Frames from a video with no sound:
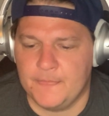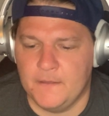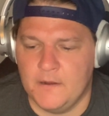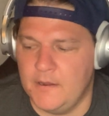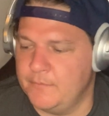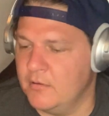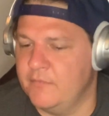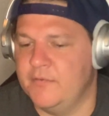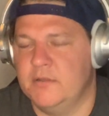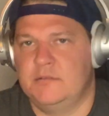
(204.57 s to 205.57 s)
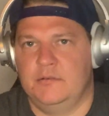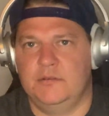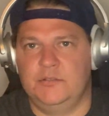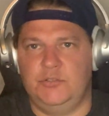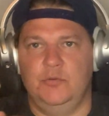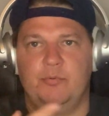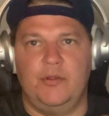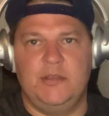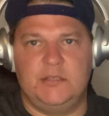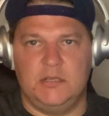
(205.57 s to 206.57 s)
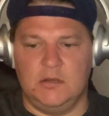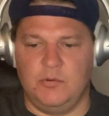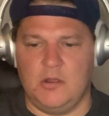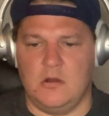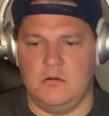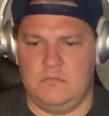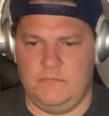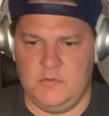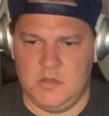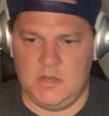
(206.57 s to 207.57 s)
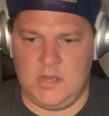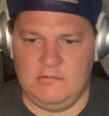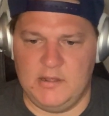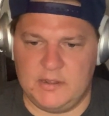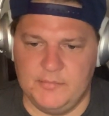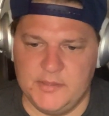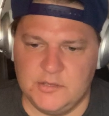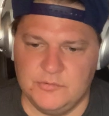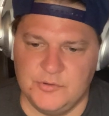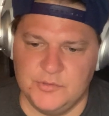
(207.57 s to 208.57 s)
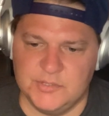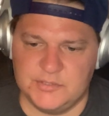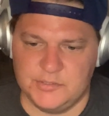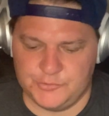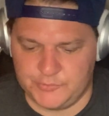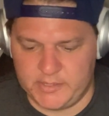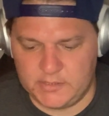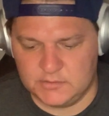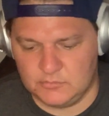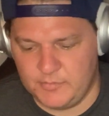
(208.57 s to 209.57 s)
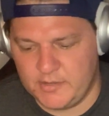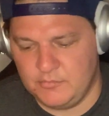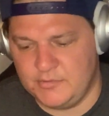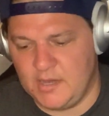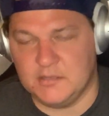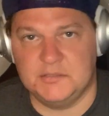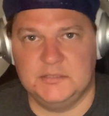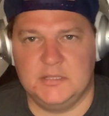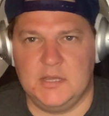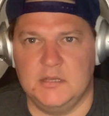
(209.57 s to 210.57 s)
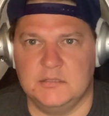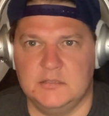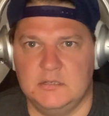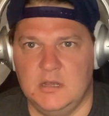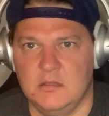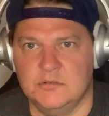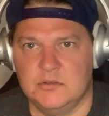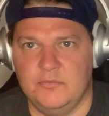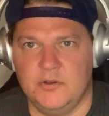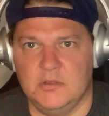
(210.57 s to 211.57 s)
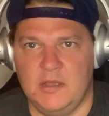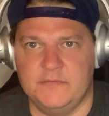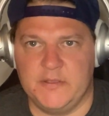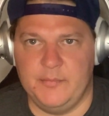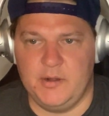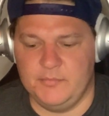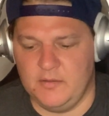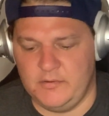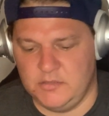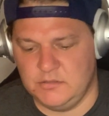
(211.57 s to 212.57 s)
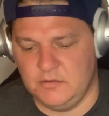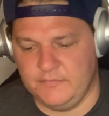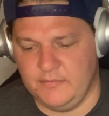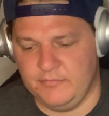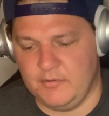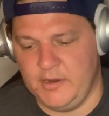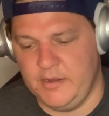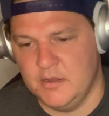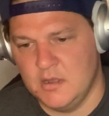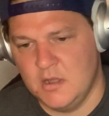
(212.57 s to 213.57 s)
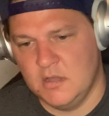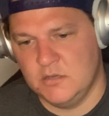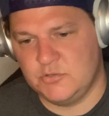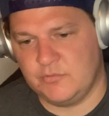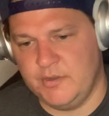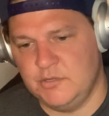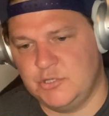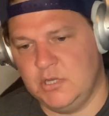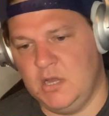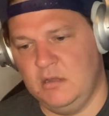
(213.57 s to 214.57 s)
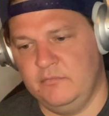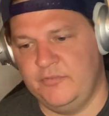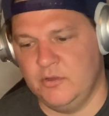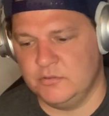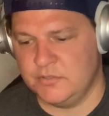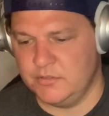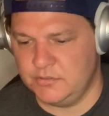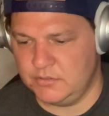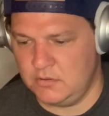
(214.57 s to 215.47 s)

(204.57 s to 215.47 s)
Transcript: All right, perfect. Super easy. Here we are. I recommend that you do this in your trading. This will make you thousands and thousands of dollars over your lifetime, and I'm giving it to you for free. Screenshot, filters.